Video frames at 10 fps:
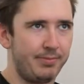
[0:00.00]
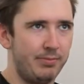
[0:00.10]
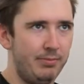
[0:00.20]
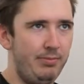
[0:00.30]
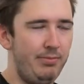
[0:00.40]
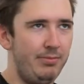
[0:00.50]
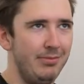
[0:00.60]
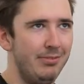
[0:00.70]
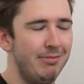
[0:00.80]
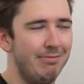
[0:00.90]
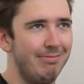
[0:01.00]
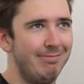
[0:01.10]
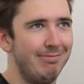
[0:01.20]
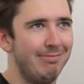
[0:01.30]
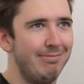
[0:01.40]

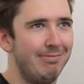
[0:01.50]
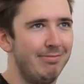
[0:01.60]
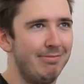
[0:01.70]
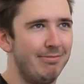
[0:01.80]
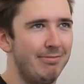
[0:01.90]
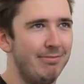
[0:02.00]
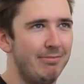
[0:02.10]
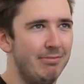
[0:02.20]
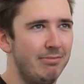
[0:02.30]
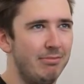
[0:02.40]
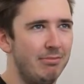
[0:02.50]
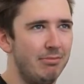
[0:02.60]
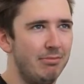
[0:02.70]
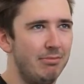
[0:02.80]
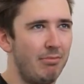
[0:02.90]

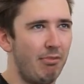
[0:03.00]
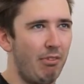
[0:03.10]
No words are spoken by the person on screen.